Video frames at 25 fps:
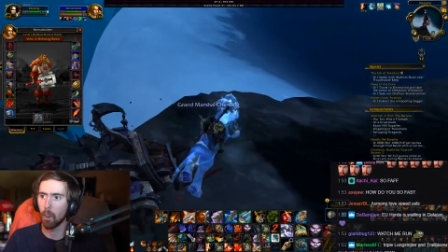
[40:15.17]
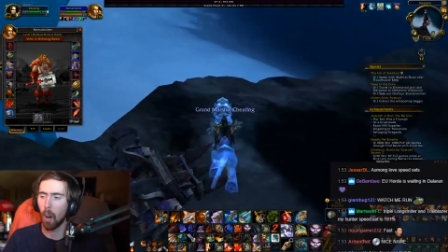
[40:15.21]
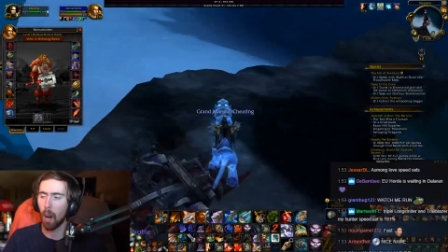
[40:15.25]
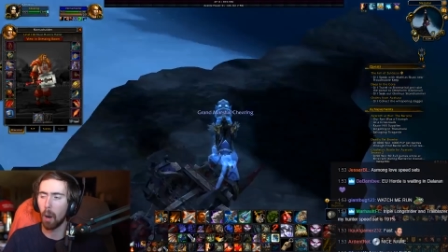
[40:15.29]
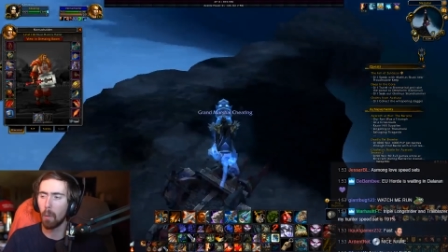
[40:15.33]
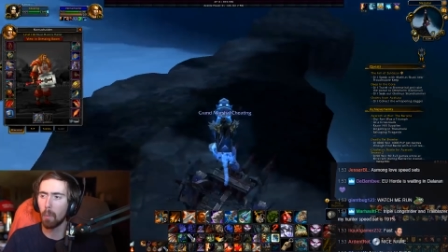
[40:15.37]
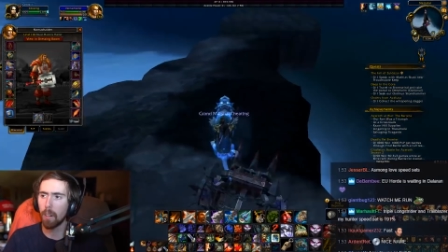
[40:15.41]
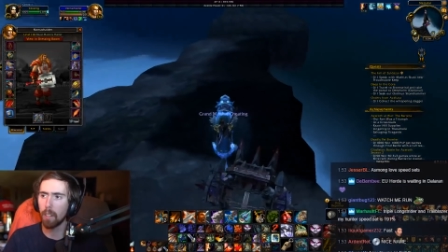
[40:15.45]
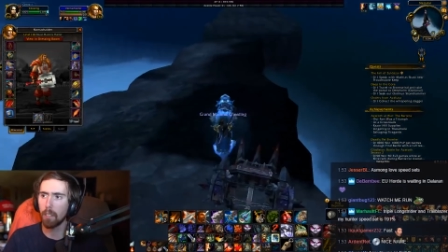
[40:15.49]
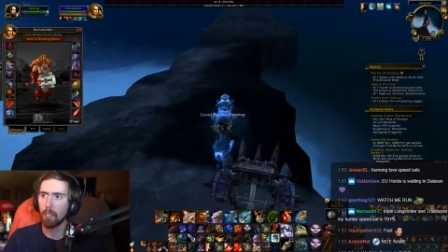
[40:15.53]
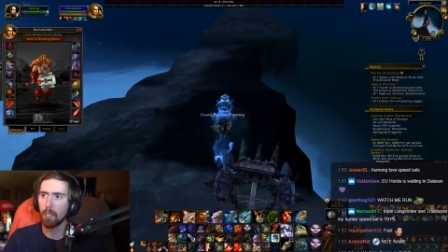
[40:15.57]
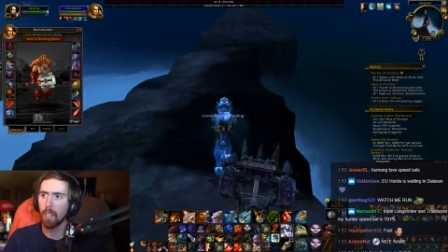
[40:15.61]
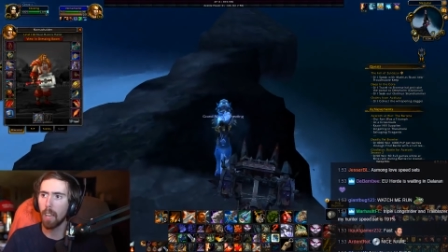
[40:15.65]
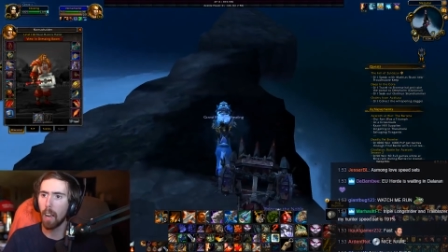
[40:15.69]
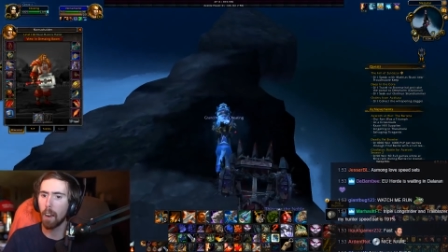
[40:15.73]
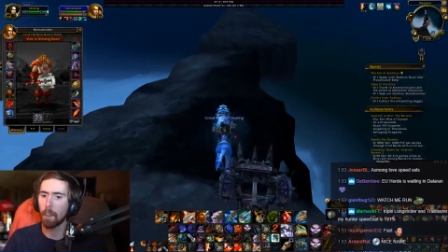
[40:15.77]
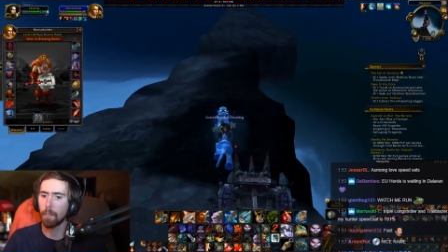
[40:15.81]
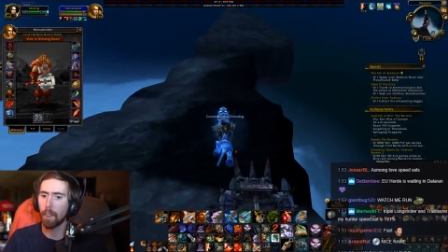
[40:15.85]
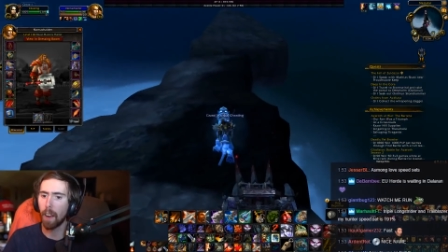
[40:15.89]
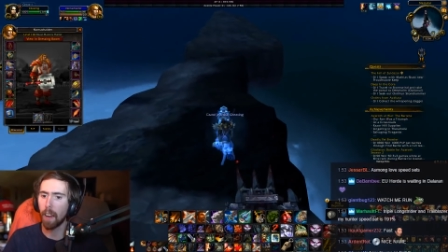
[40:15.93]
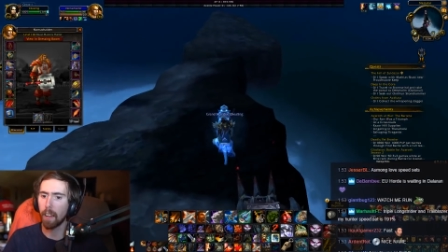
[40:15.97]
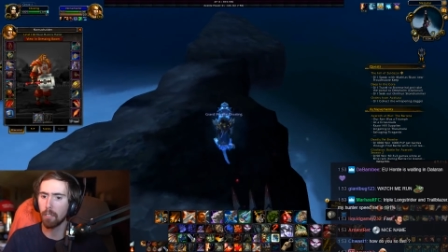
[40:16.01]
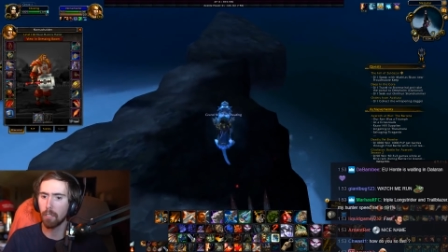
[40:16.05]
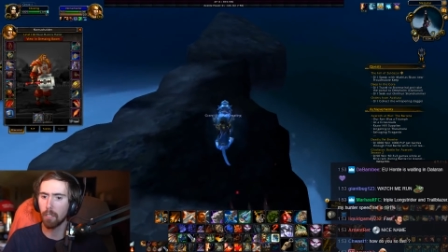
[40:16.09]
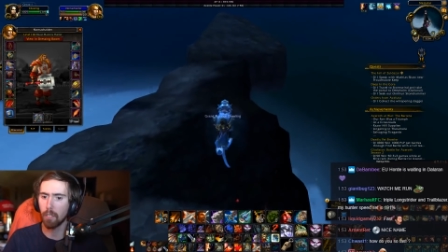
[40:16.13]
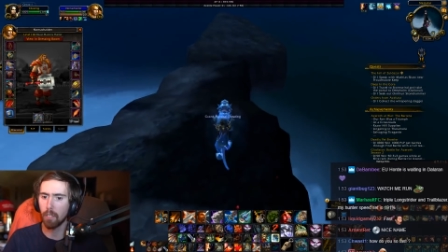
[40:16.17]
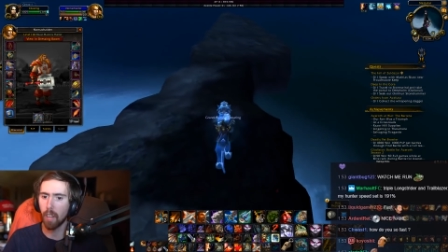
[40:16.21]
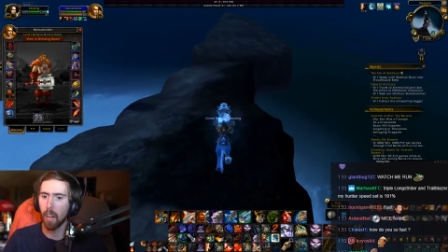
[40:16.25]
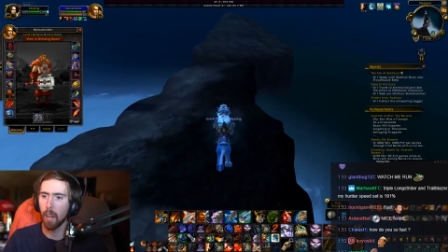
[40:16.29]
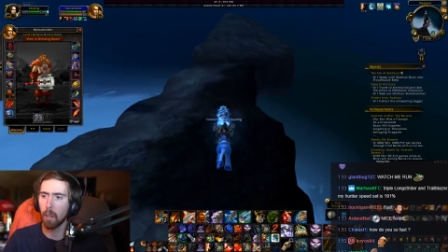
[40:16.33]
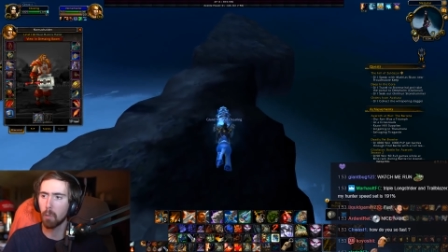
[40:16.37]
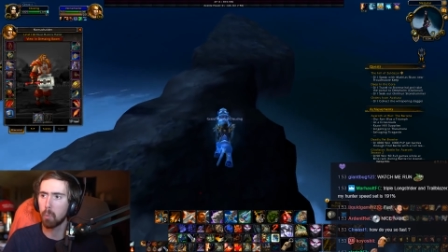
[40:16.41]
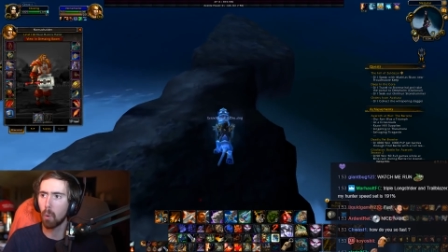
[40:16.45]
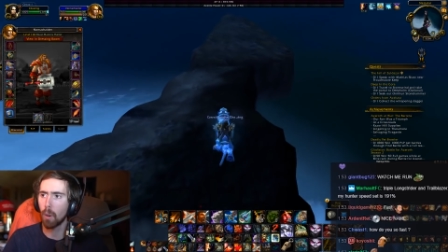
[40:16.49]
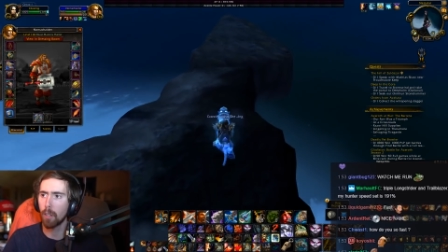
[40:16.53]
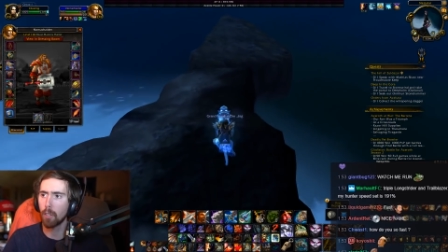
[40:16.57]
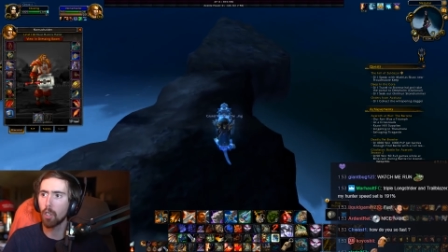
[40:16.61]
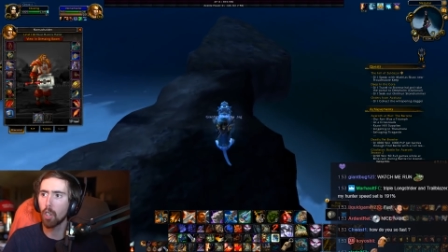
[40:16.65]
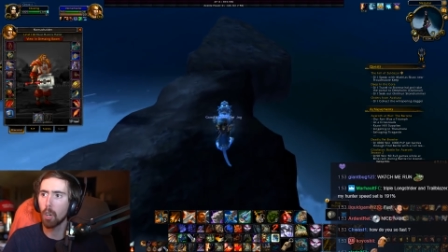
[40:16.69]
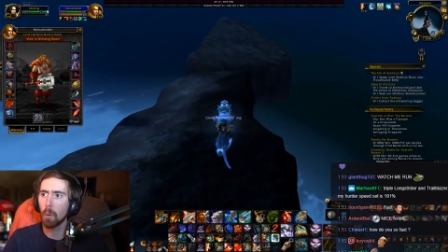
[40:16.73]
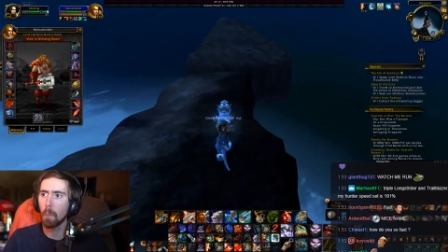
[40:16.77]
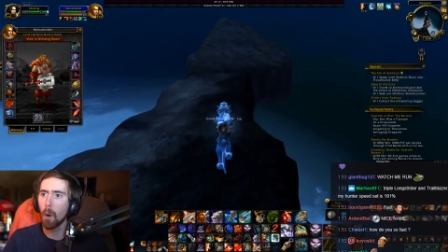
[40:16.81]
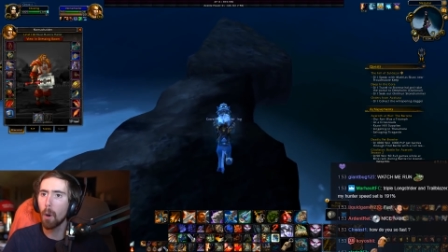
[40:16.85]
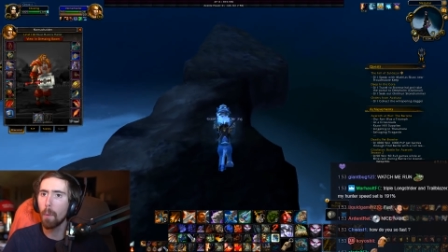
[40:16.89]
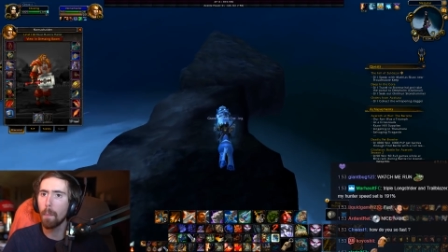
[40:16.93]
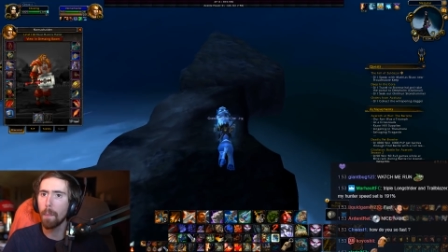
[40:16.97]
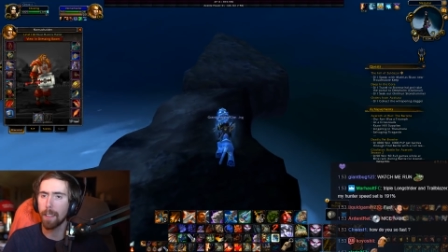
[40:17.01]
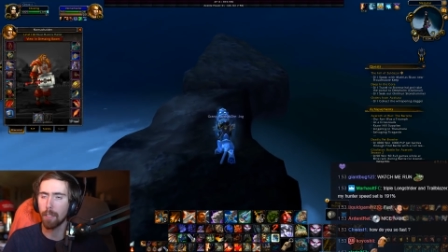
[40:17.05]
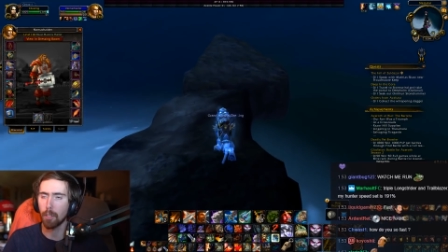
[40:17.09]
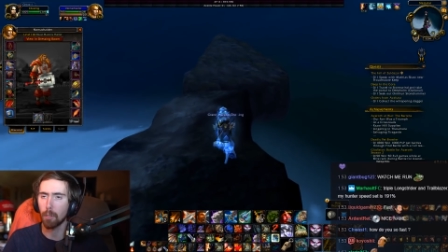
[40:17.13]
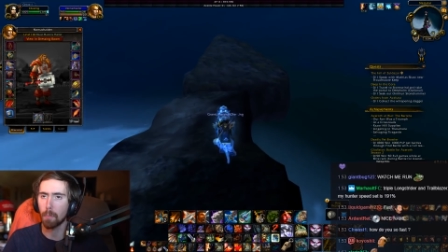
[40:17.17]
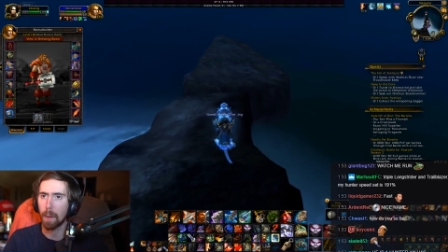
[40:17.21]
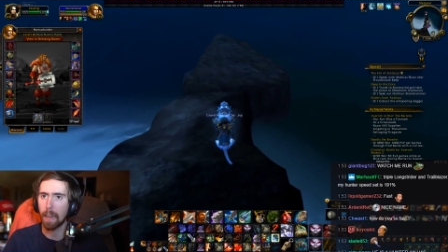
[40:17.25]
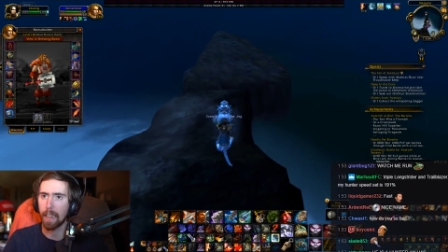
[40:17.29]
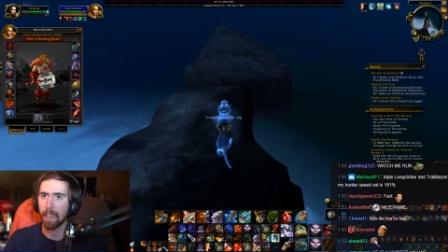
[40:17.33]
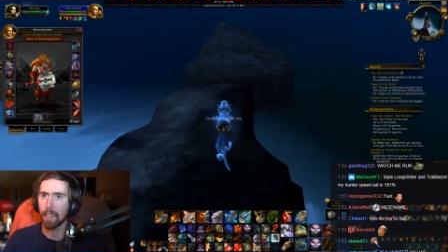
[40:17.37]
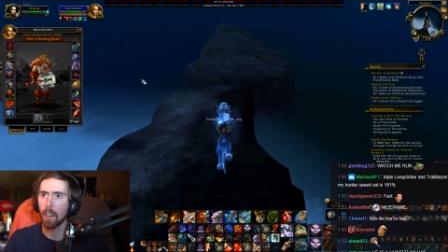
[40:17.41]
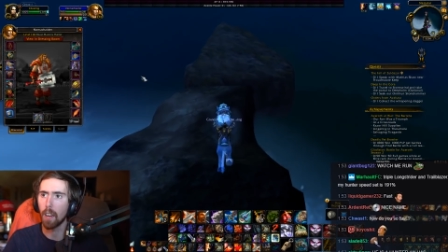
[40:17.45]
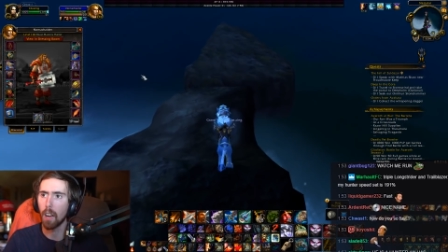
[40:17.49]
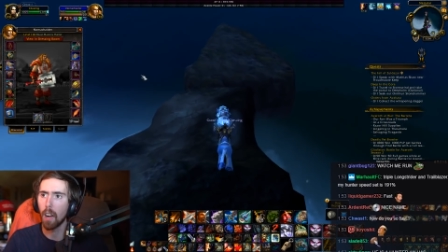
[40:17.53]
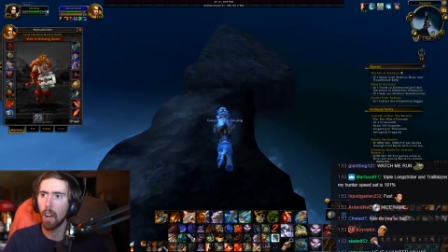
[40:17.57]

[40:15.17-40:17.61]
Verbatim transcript: I want to see how fast this guy is. What's your movement speed?